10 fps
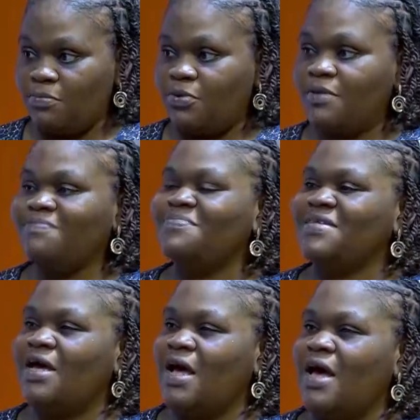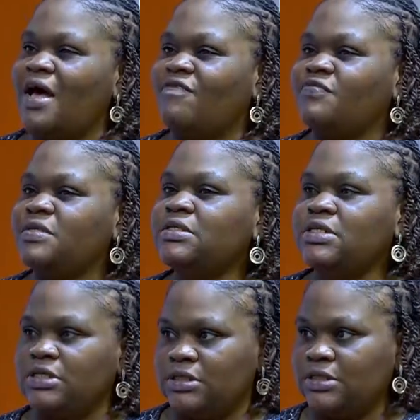But I have
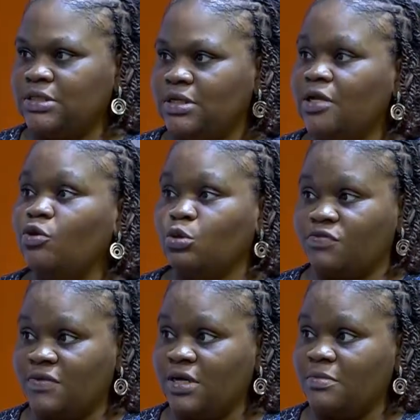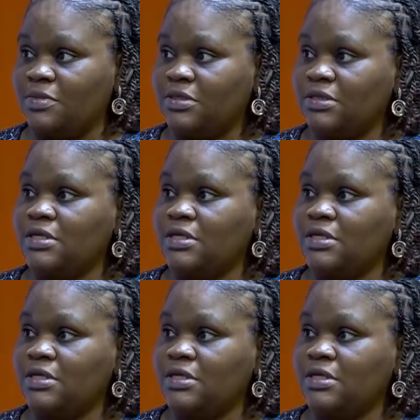seen it a lot of times